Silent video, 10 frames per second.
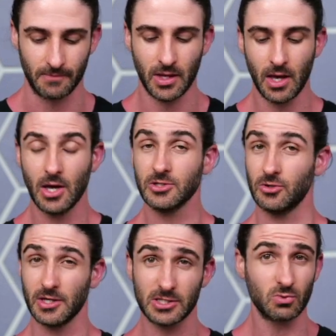here. So
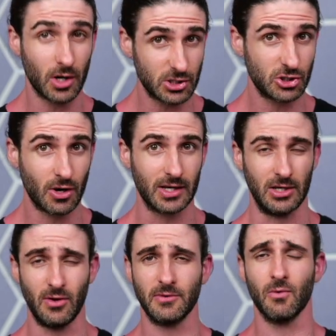this is where it's
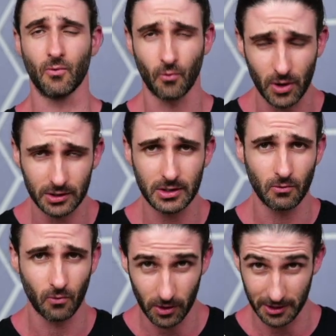tricky. You have to be really,
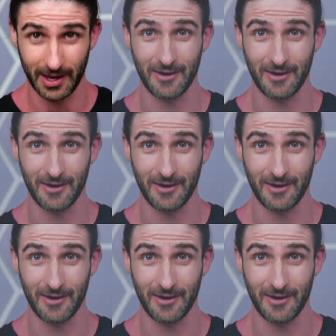really